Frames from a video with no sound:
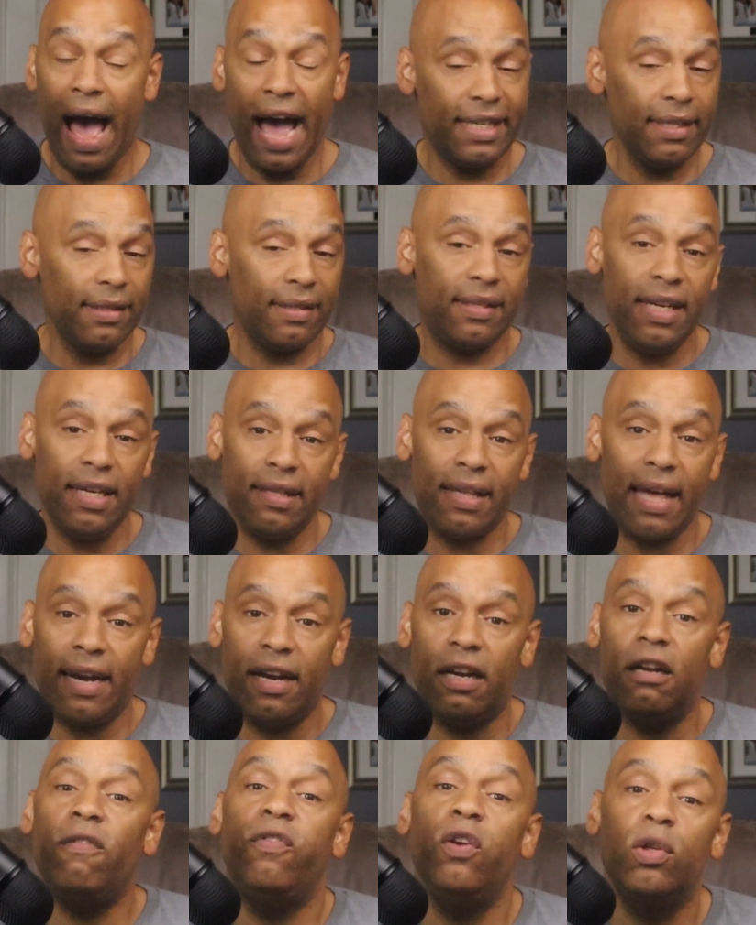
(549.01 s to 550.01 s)
I can see that
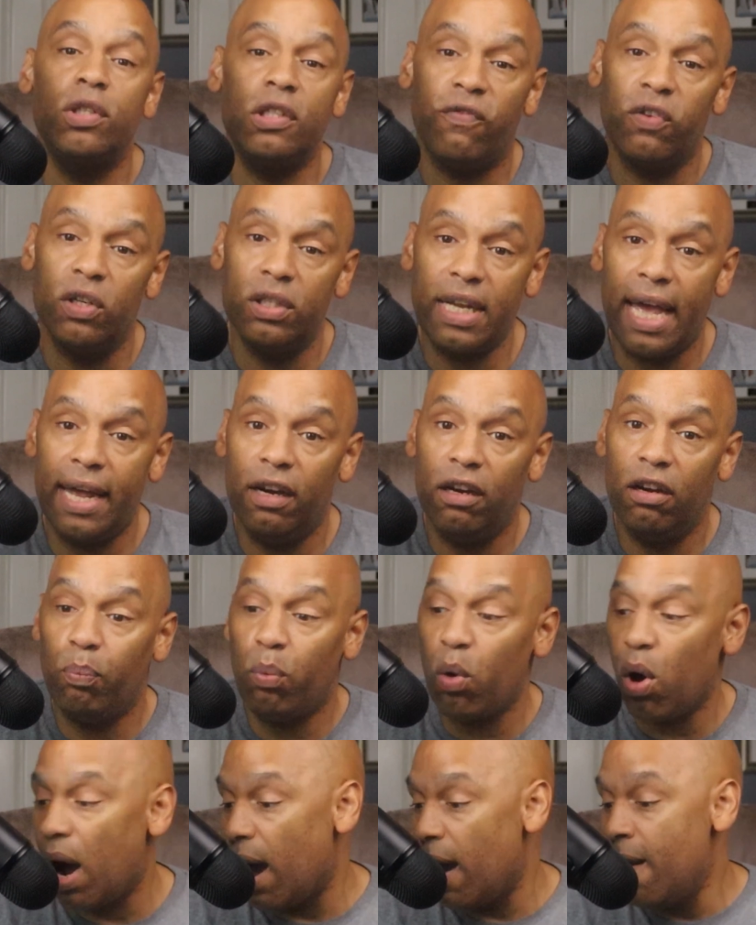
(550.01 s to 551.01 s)
in the future for Danny
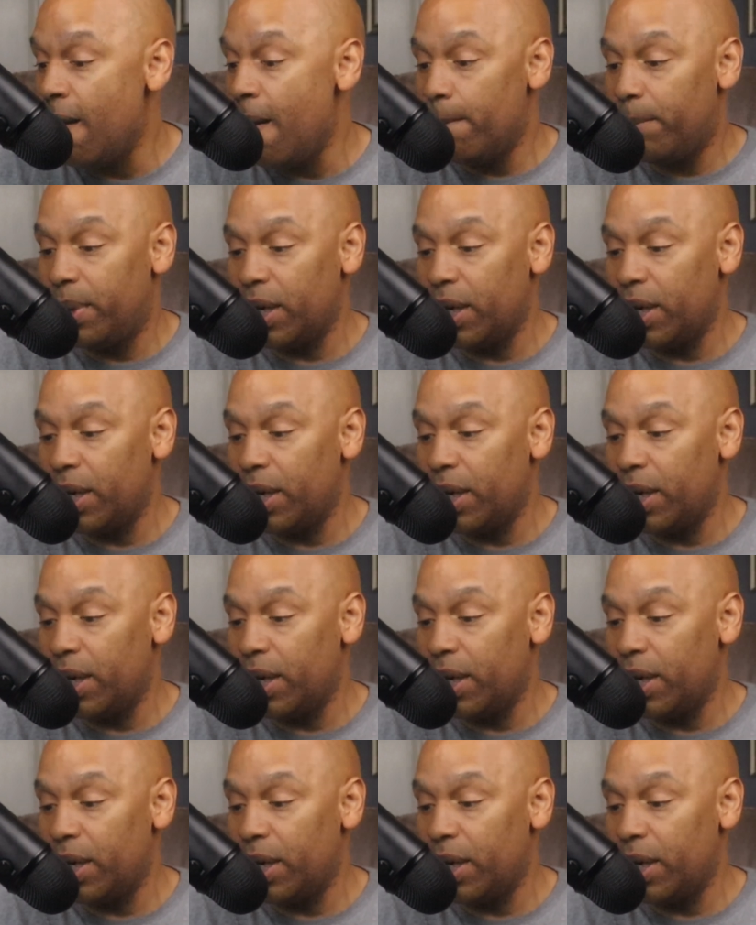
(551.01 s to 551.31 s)
Dubois.